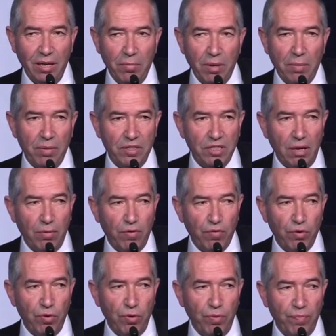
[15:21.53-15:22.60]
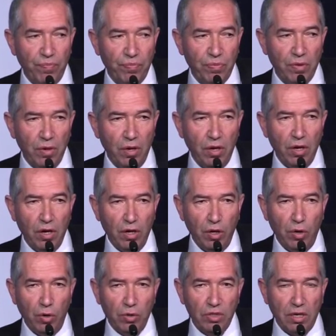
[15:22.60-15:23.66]
Maybe some of you
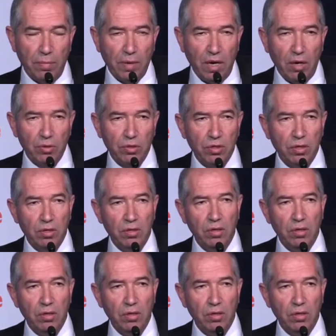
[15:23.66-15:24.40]
knows about